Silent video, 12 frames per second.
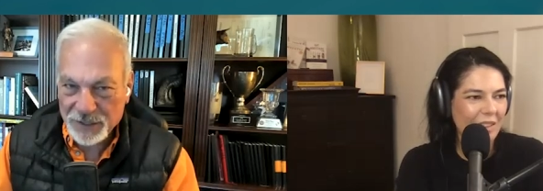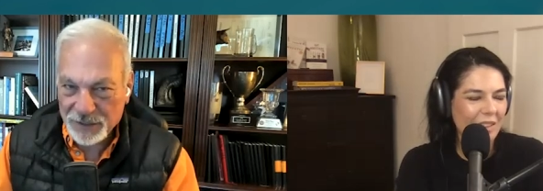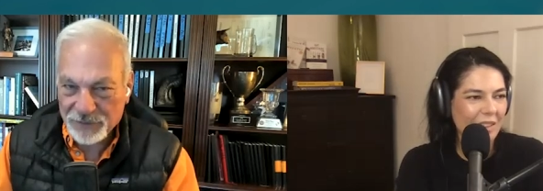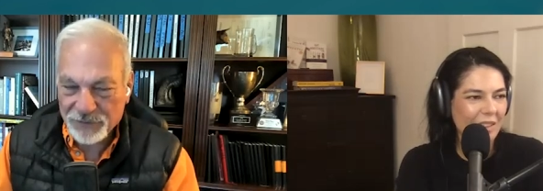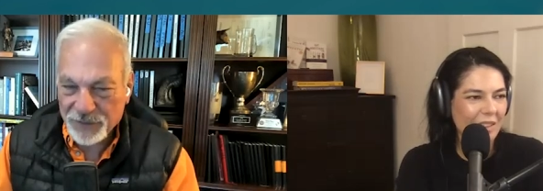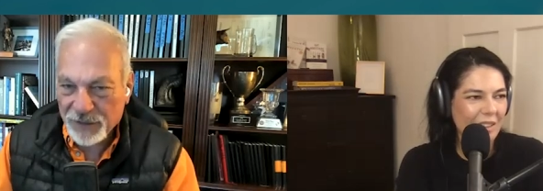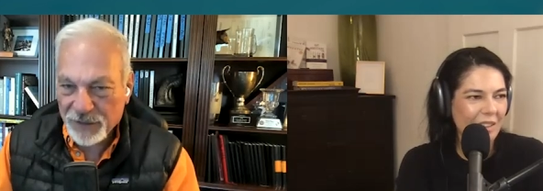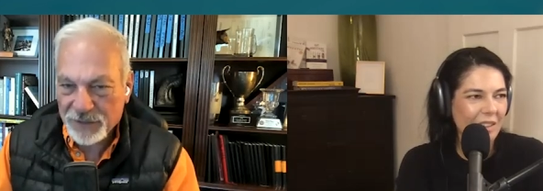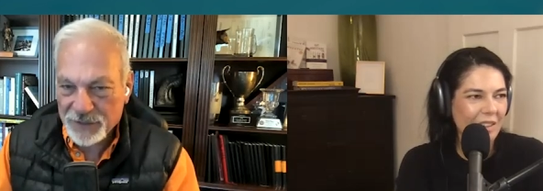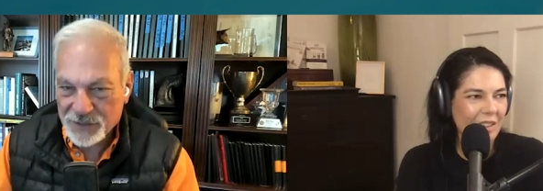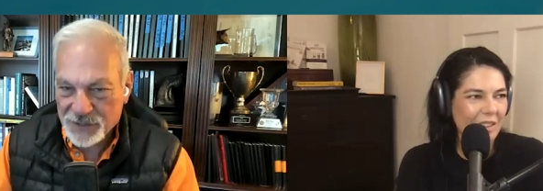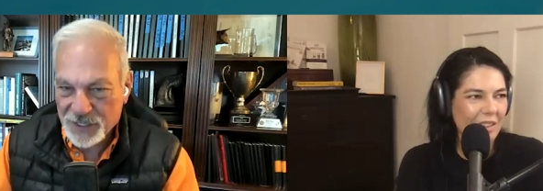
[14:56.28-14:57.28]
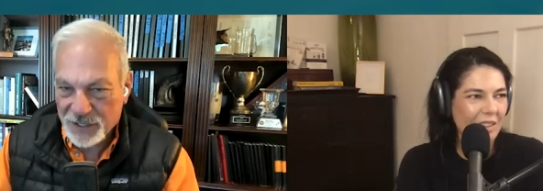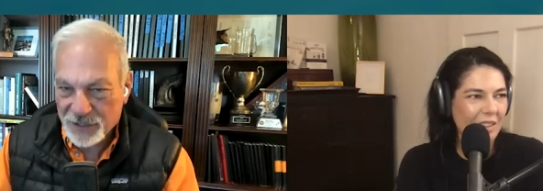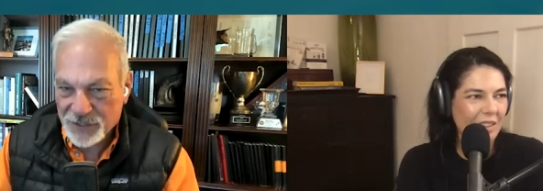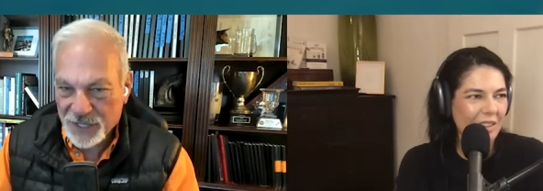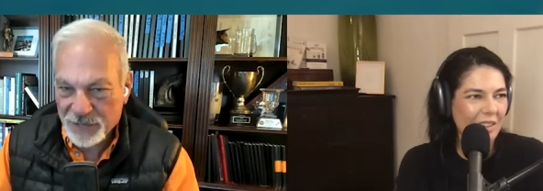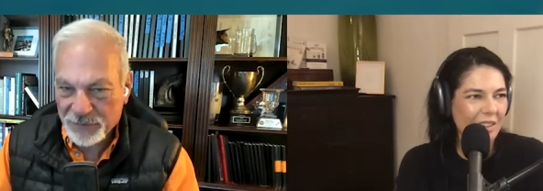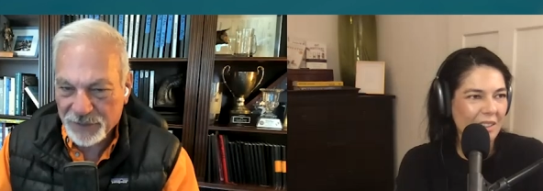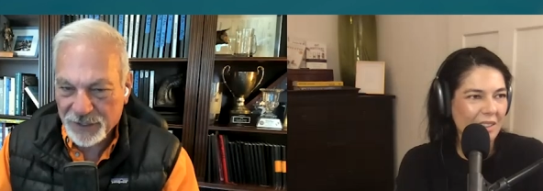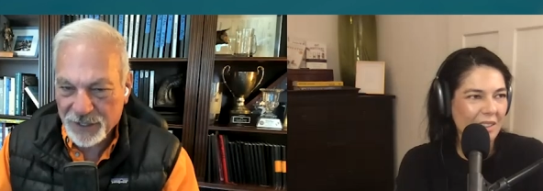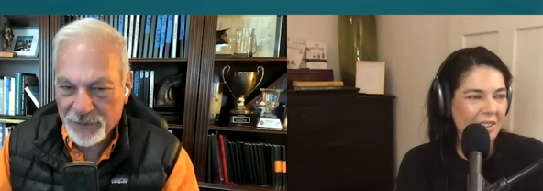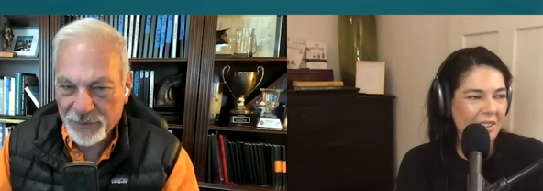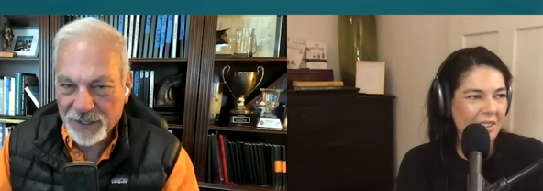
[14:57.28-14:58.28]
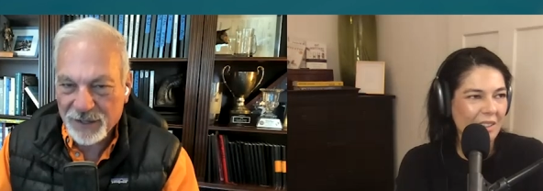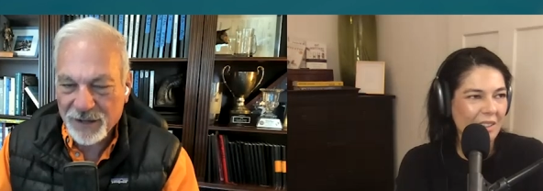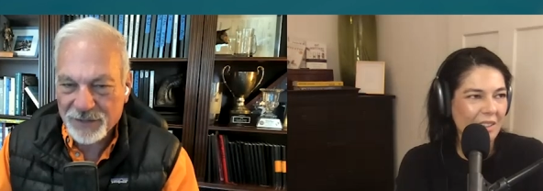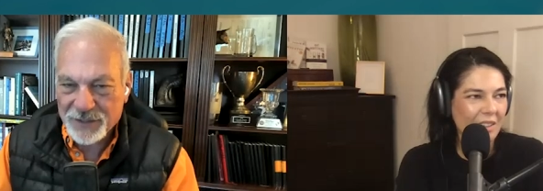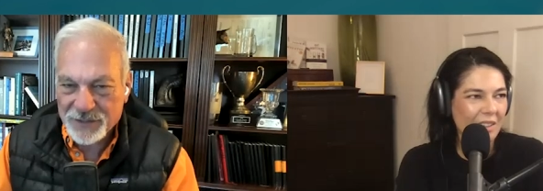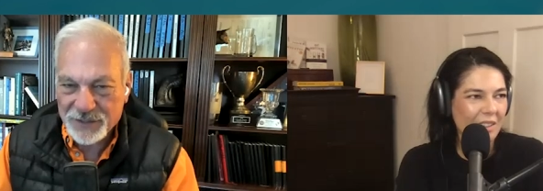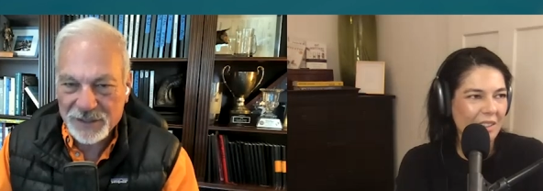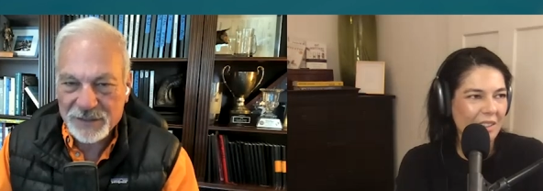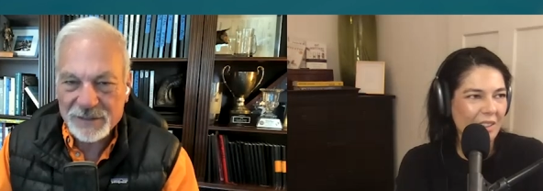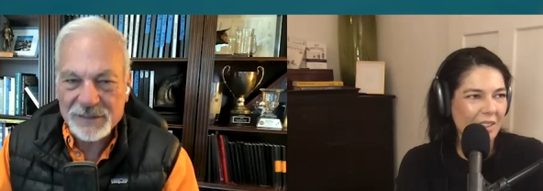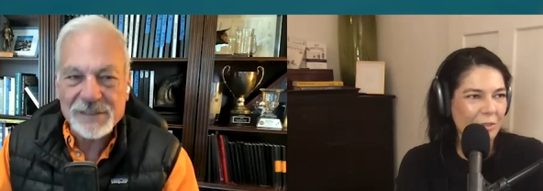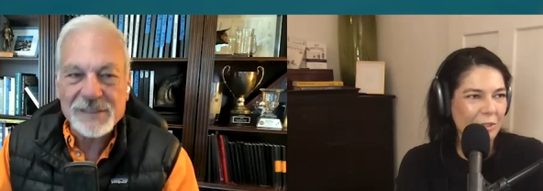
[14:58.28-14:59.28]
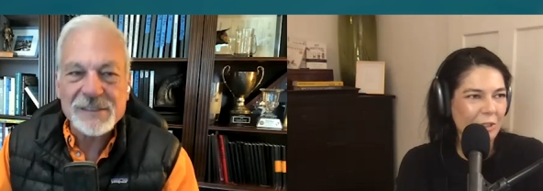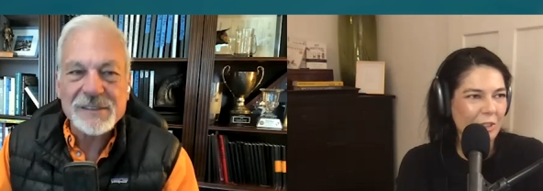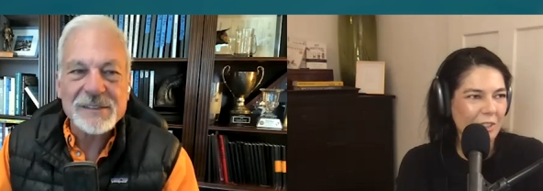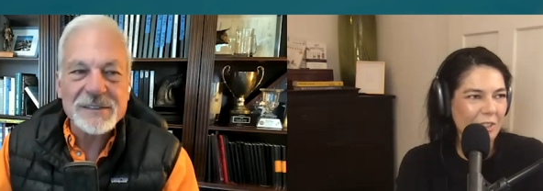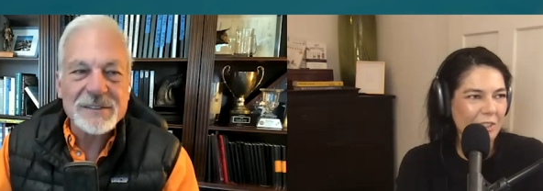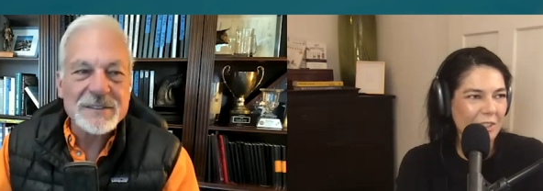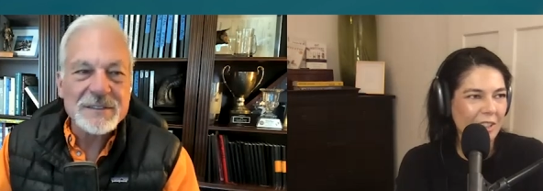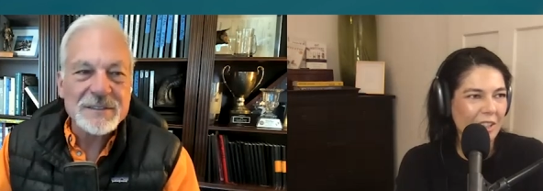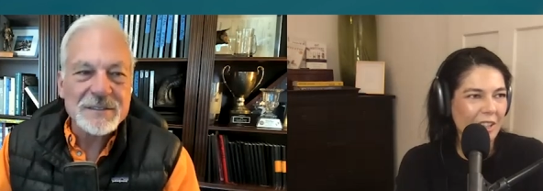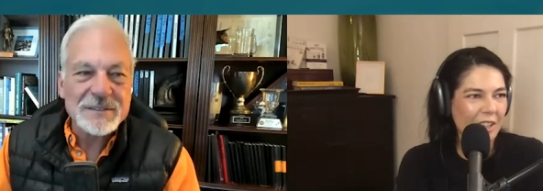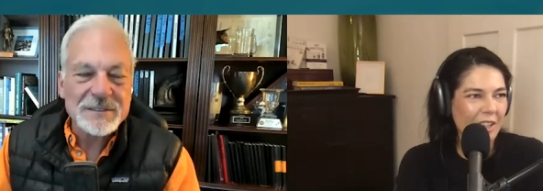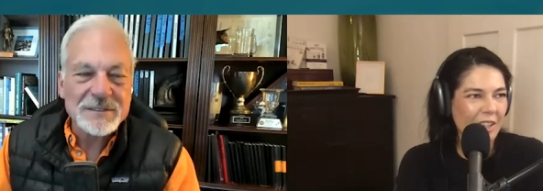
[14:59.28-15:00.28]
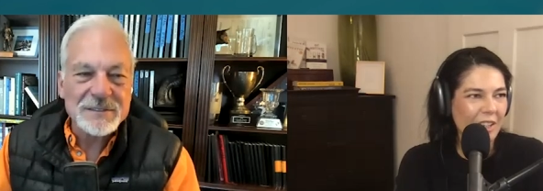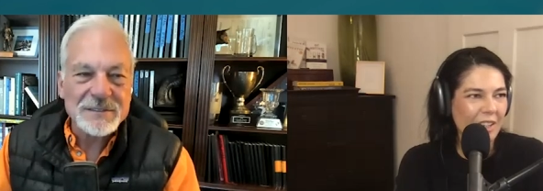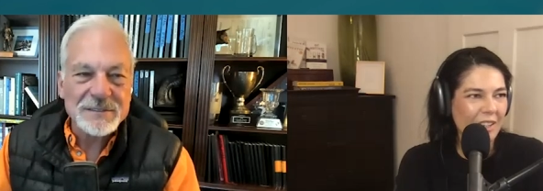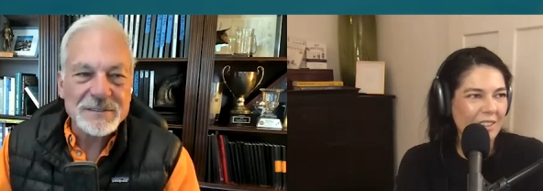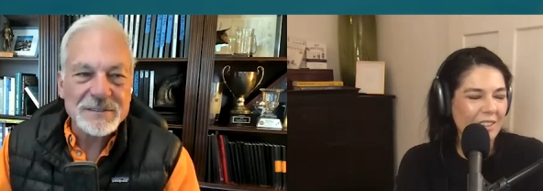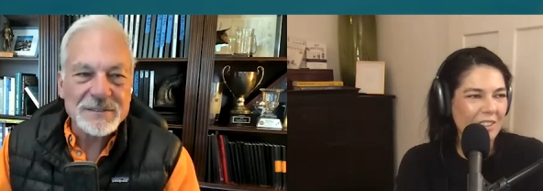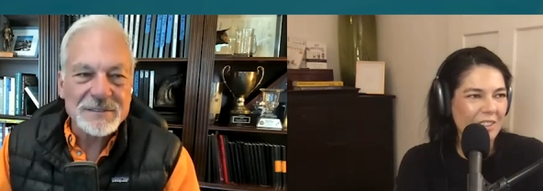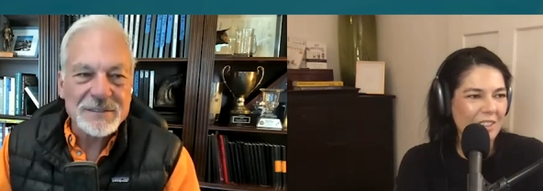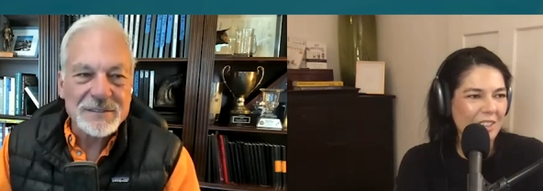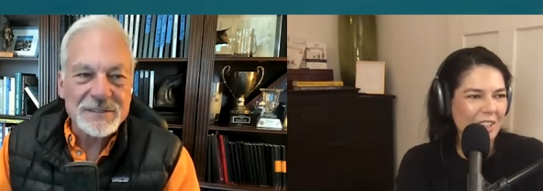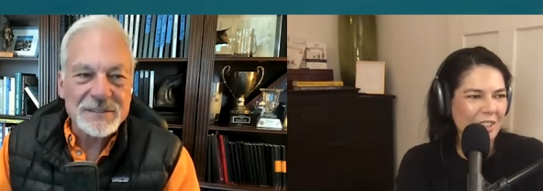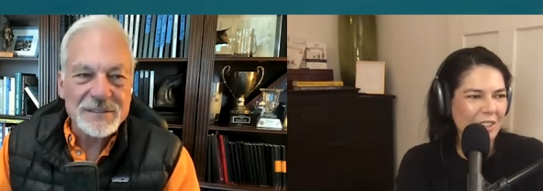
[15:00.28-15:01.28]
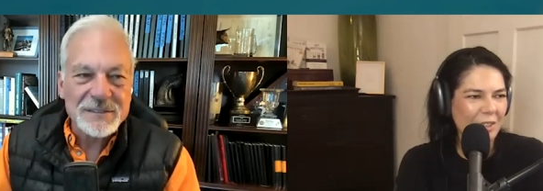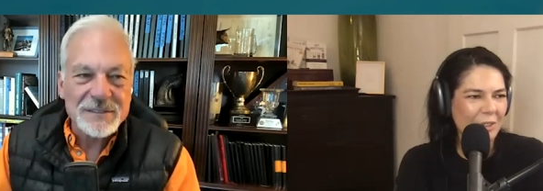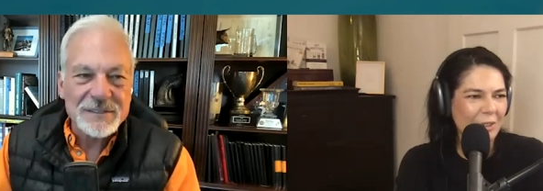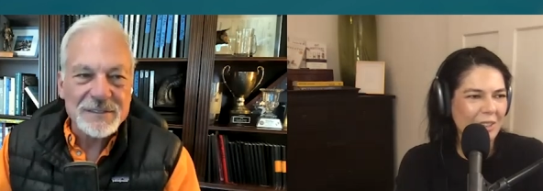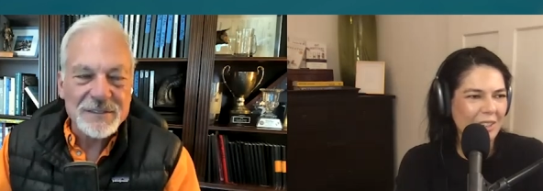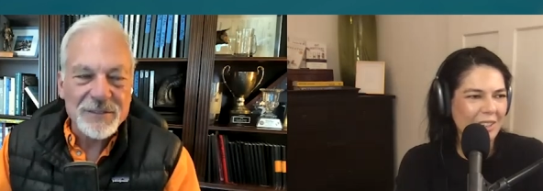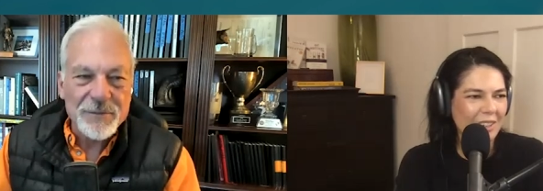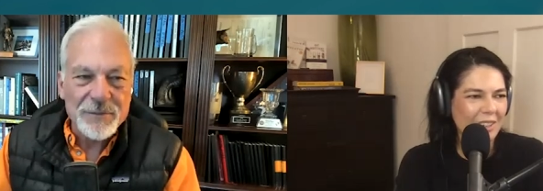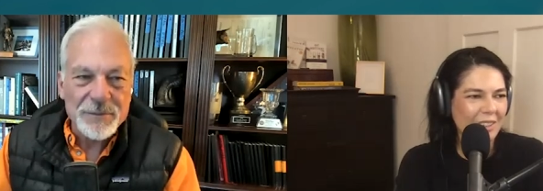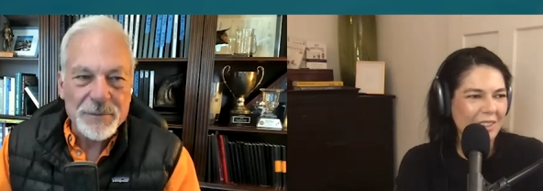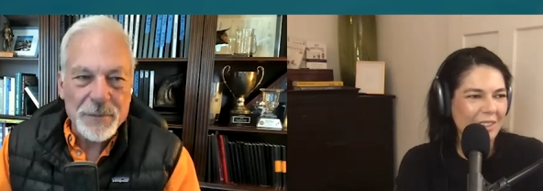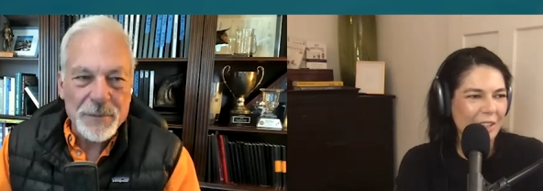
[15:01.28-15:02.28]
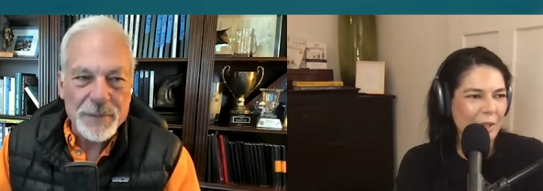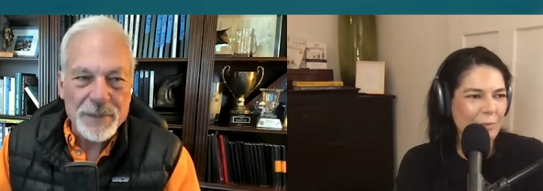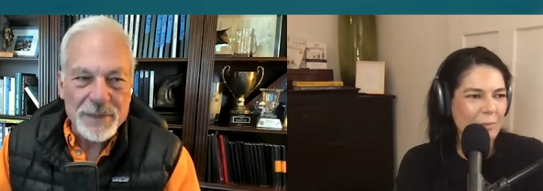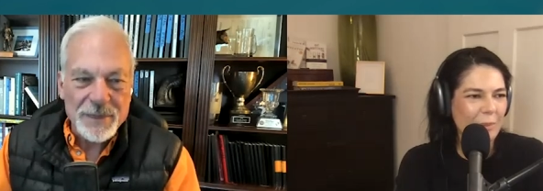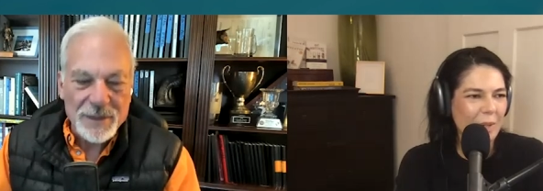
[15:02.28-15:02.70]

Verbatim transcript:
Speaker 1: that could figure out the CEO's name of a company. Obviously,
Speaker 2: of course. So it